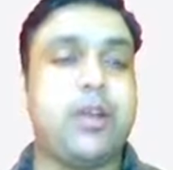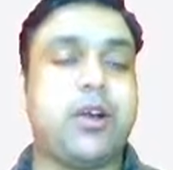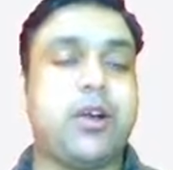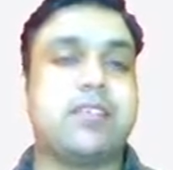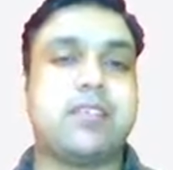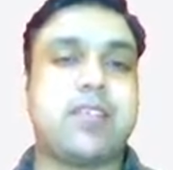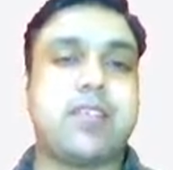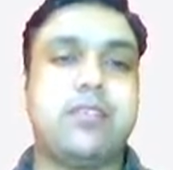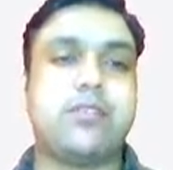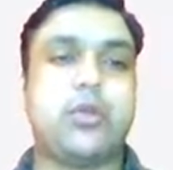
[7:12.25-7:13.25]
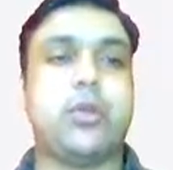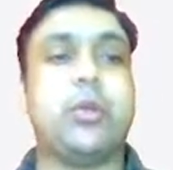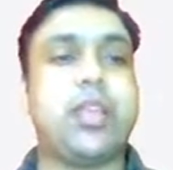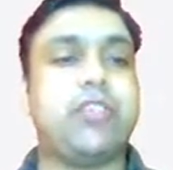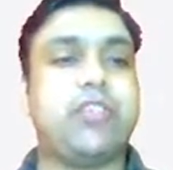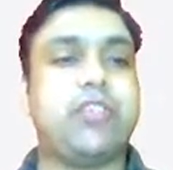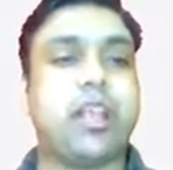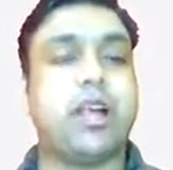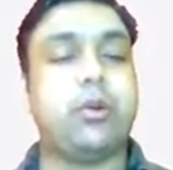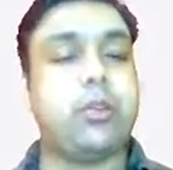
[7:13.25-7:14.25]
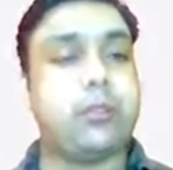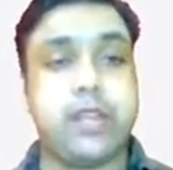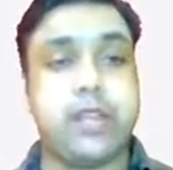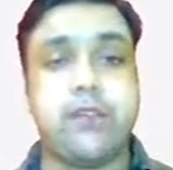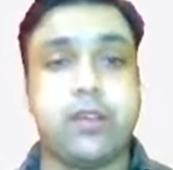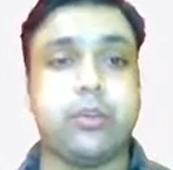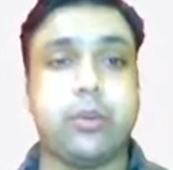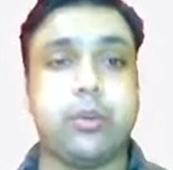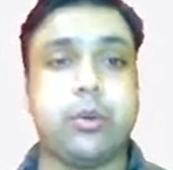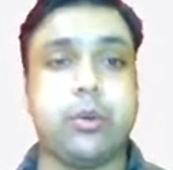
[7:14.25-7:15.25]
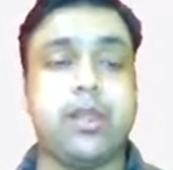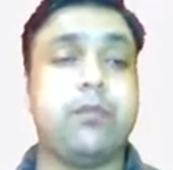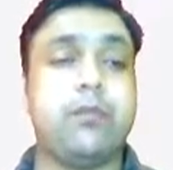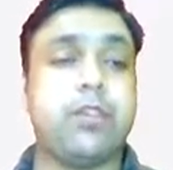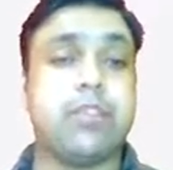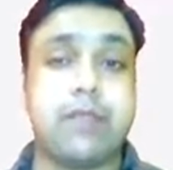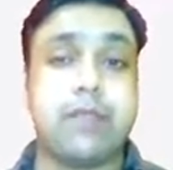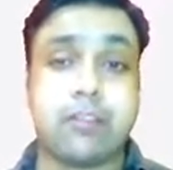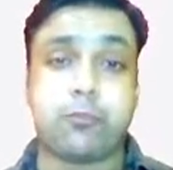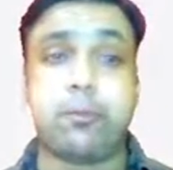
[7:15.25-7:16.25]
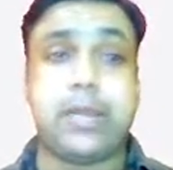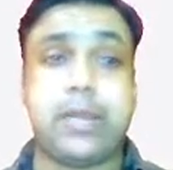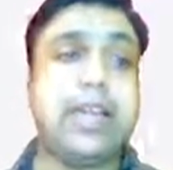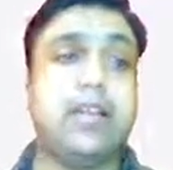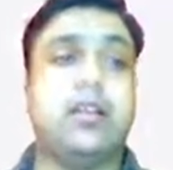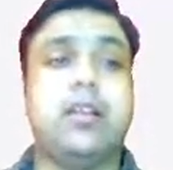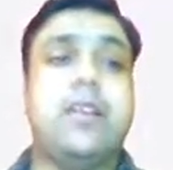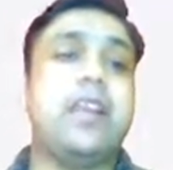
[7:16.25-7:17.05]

on your screen, so you can check out the very first tutorial in which I've explained